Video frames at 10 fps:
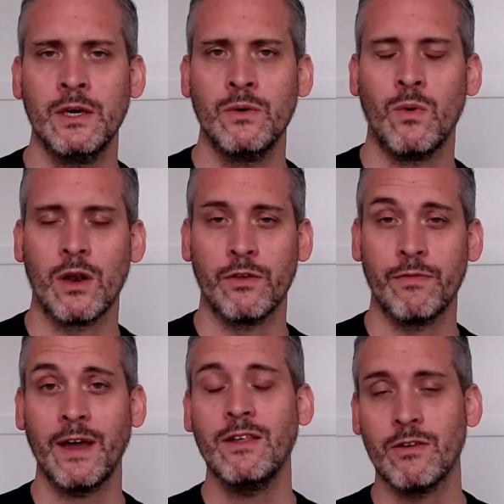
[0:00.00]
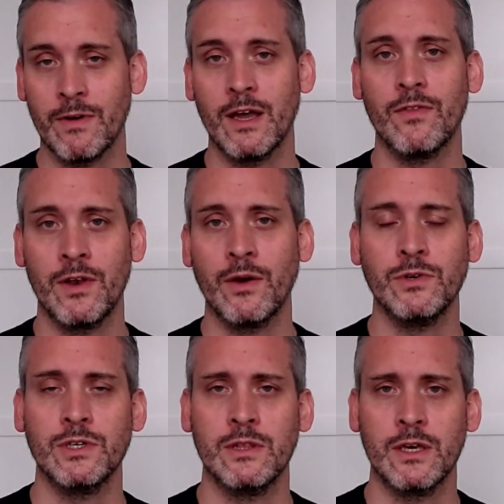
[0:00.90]
while on the face of it, the
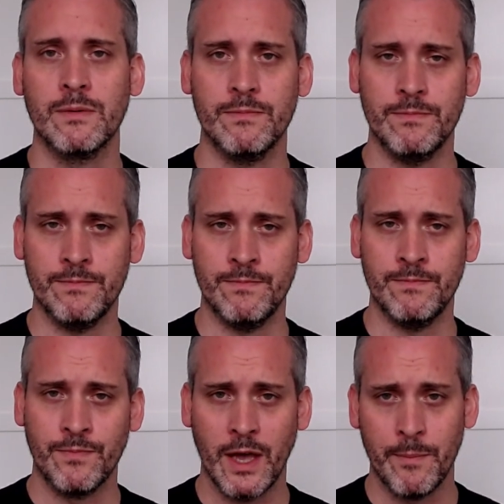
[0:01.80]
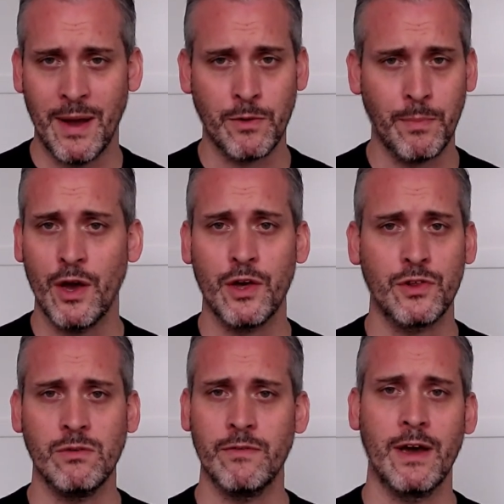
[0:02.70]
notion that as a
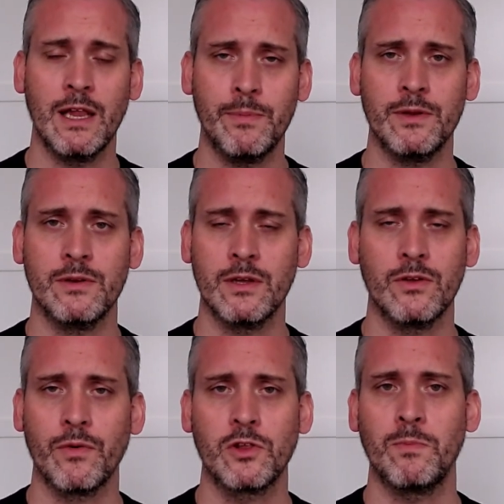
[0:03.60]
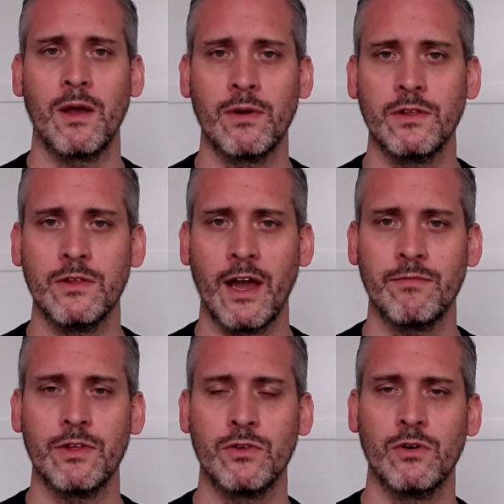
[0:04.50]
person you develop and your experiences
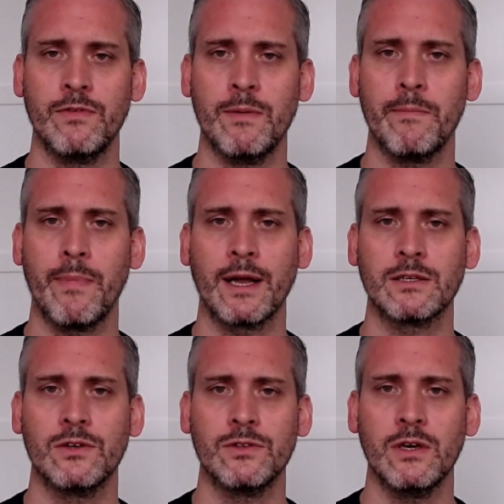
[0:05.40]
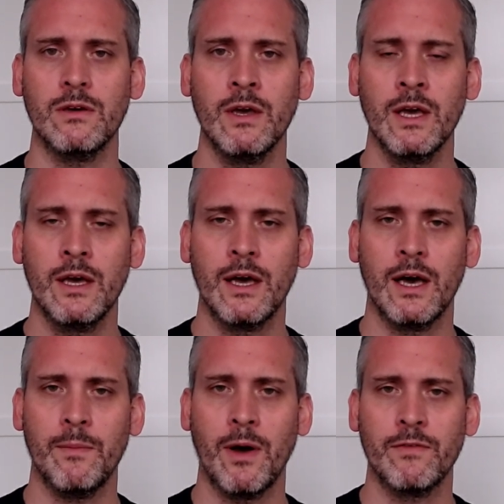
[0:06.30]
have this sort of impact on you
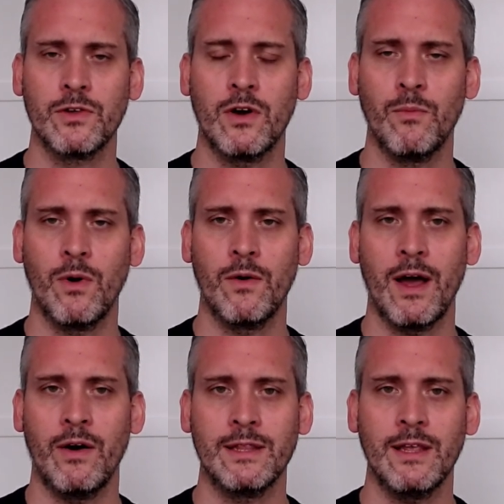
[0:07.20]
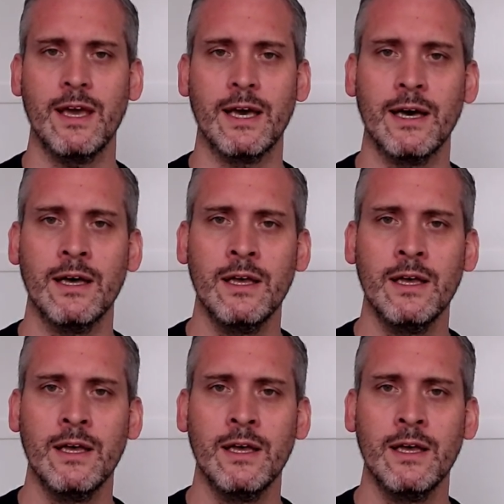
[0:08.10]
over time, while that idea